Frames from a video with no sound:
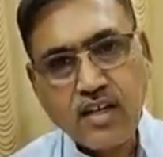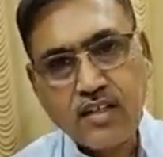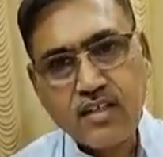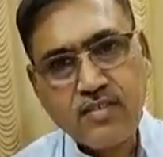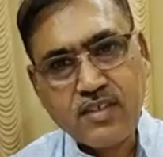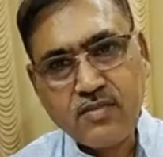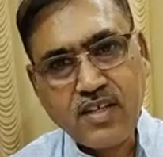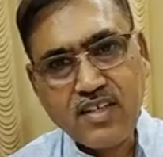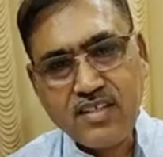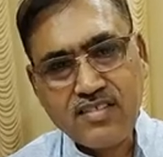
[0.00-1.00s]
and he was a
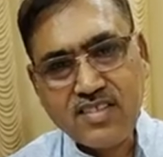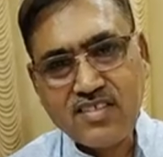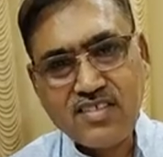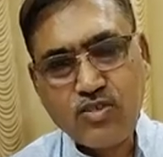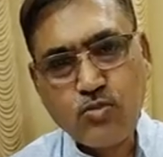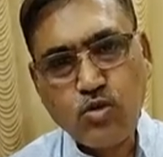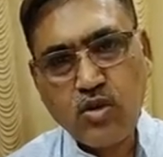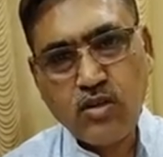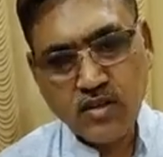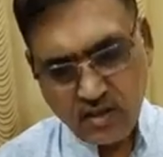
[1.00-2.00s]
very sensitive
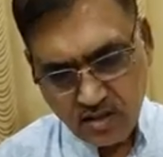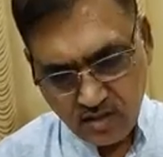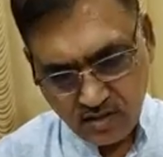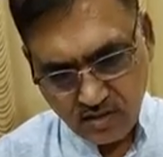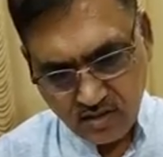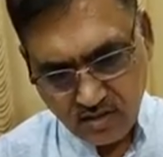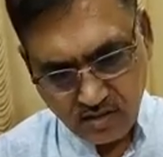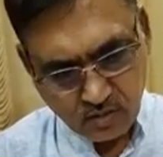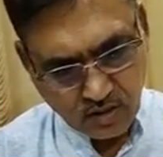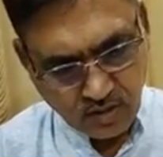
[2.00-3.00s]
boy.
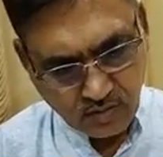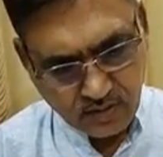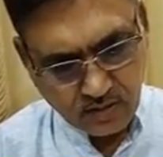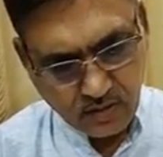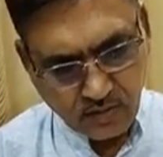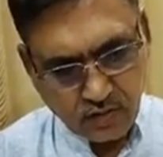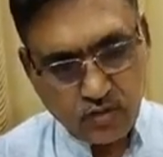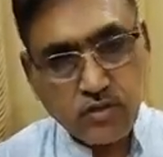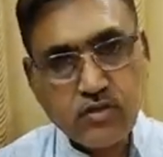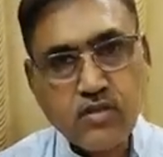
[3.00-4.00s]
So he was given
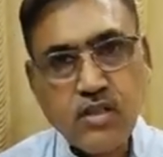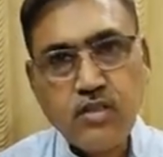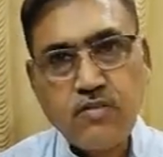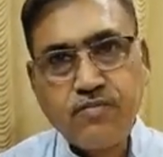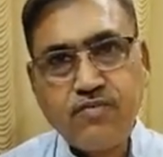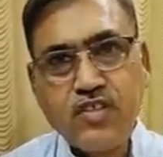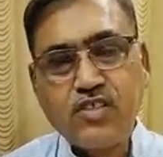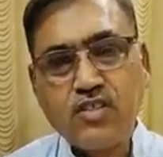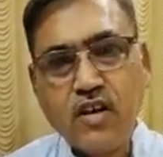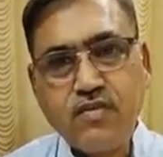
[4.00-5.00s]
to
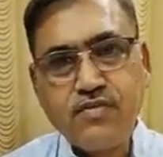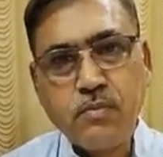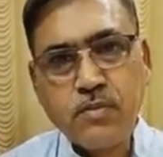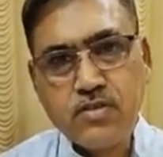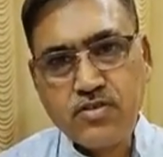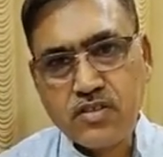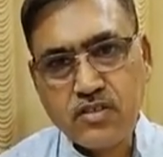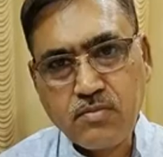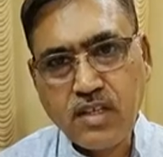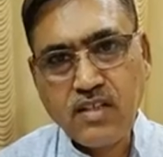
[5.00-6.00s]
fits of
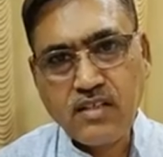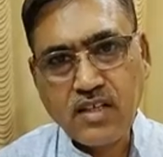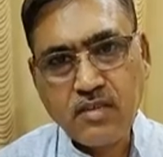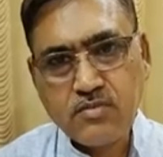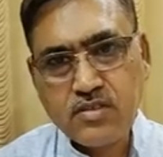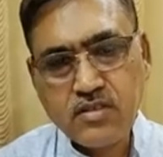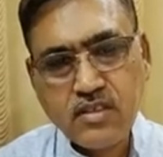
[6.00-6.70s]
depression many times.